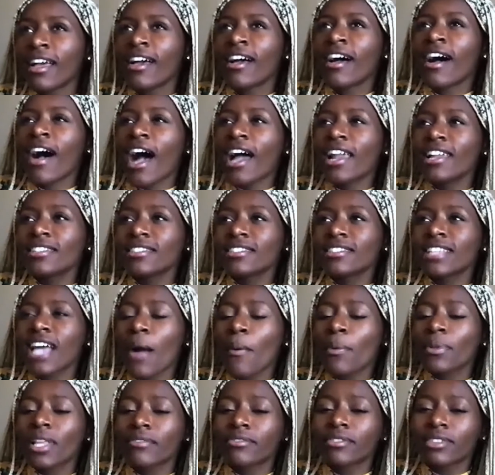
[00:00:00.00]
honestly, I
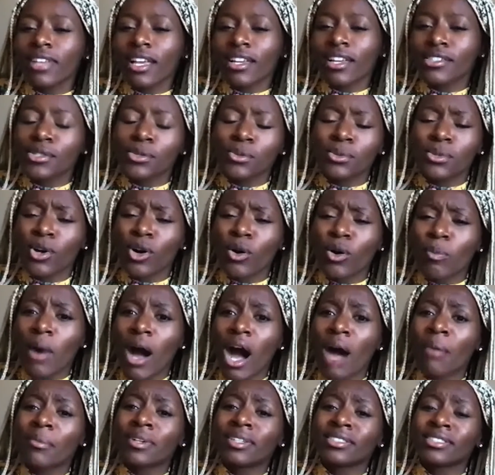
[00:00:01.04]
would love to like shoot the
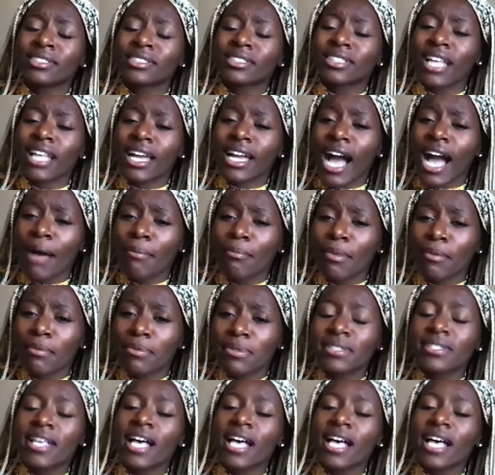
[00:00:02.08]
Obamas. Like I'm obsessed